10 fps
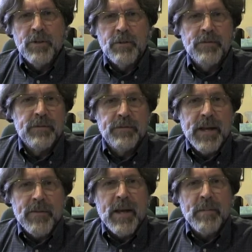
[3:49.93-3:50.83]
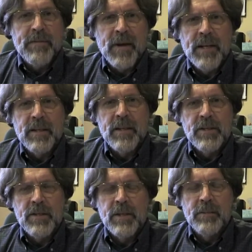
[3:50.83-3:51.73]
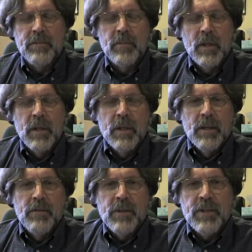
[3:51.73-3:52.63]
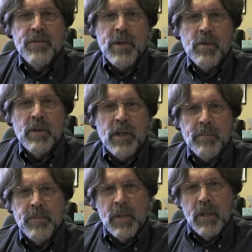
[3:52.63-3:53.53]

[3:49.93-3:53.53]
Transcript: You've found that by finding this video clip.